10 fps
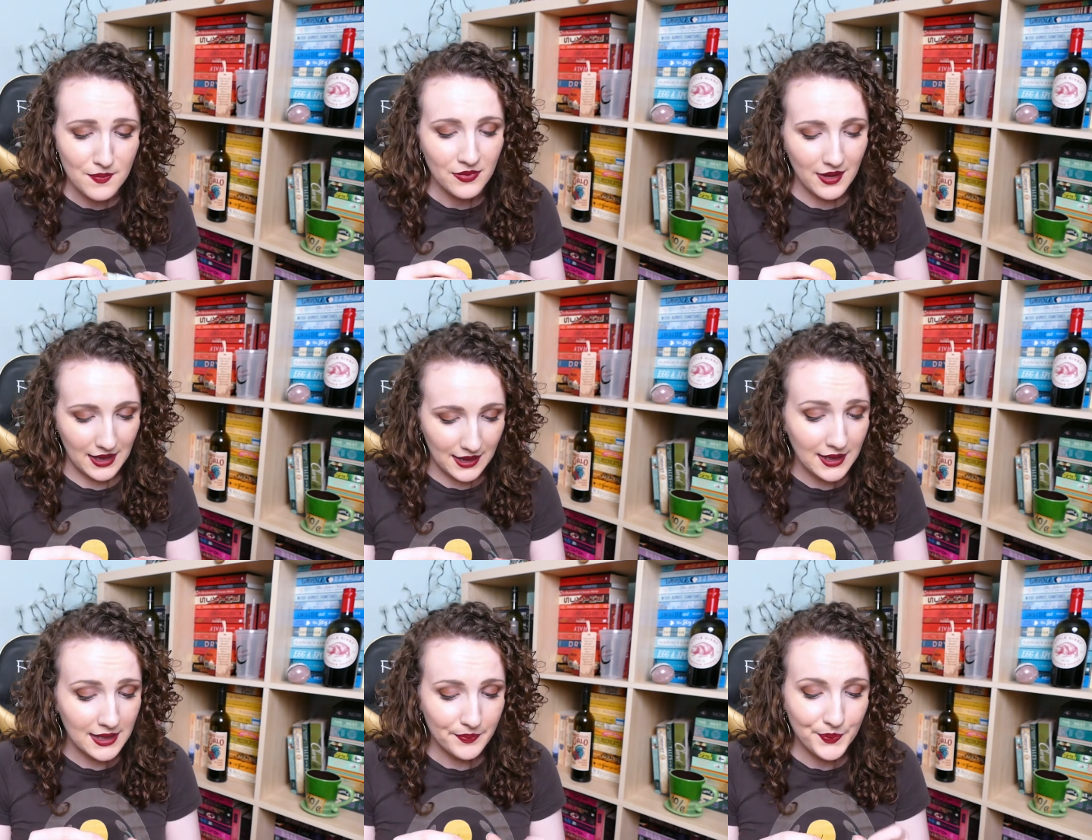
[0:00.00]
and I like
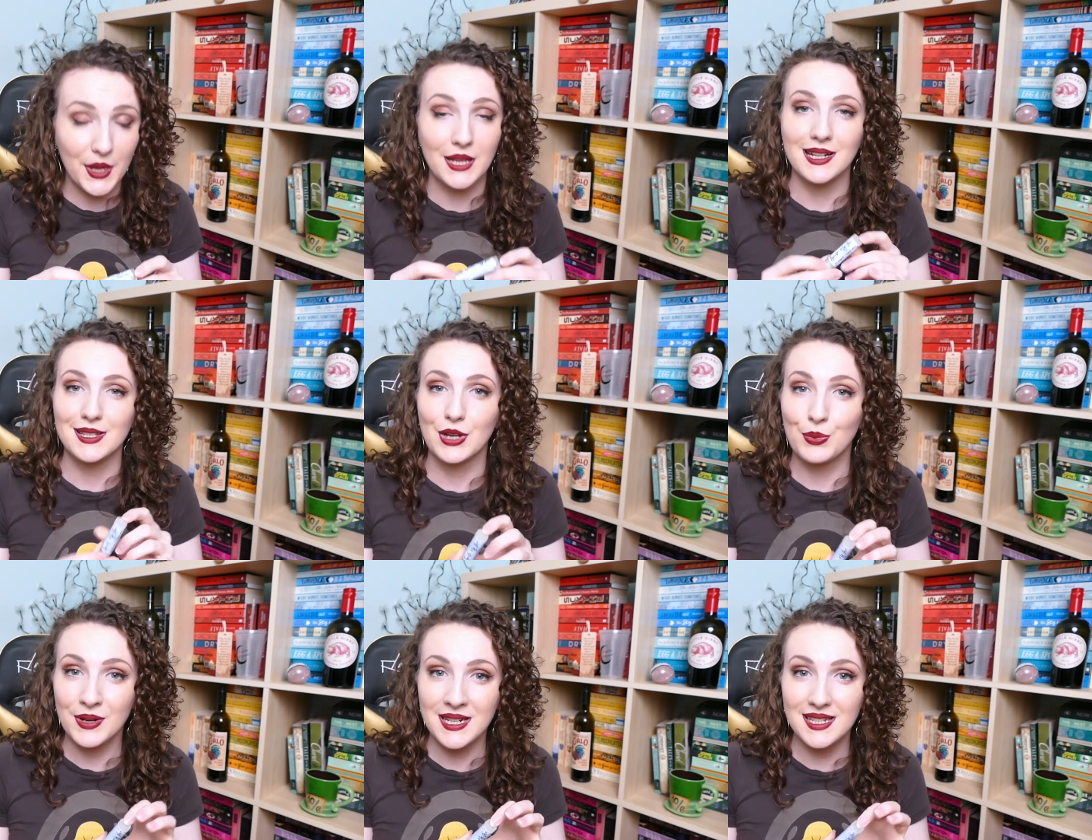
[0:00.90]
it, and I think it's got a
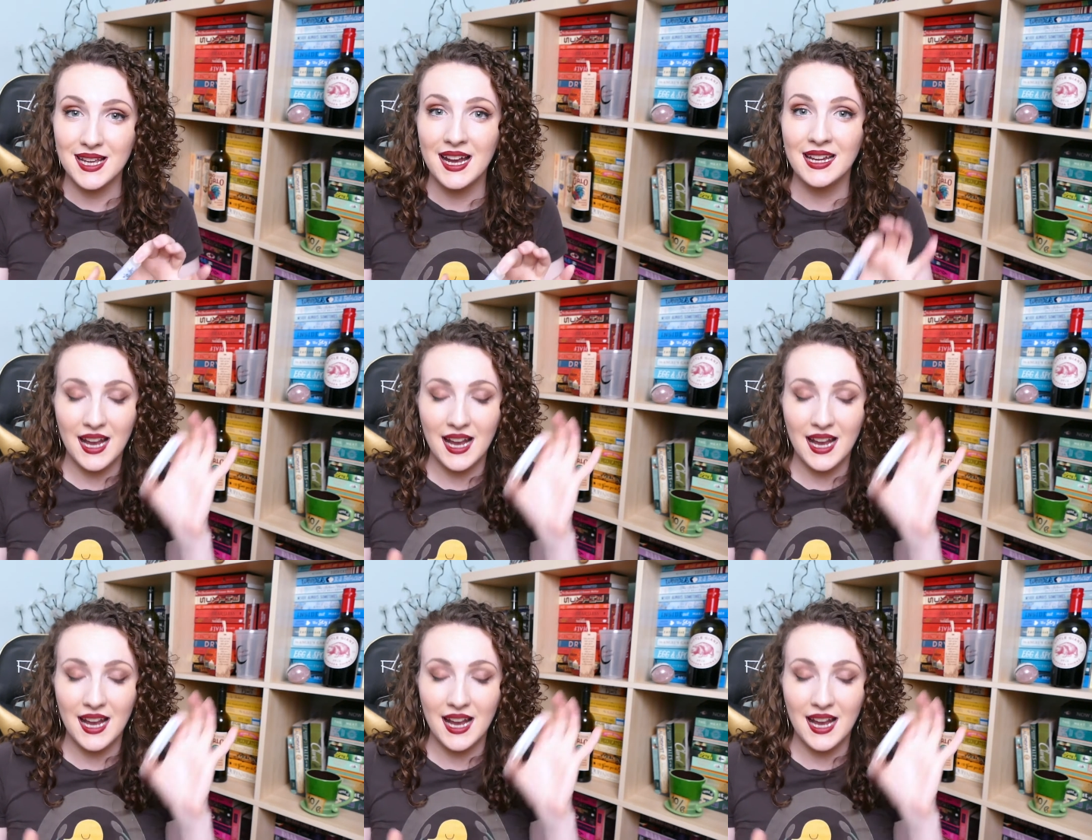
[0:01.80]
pretty design,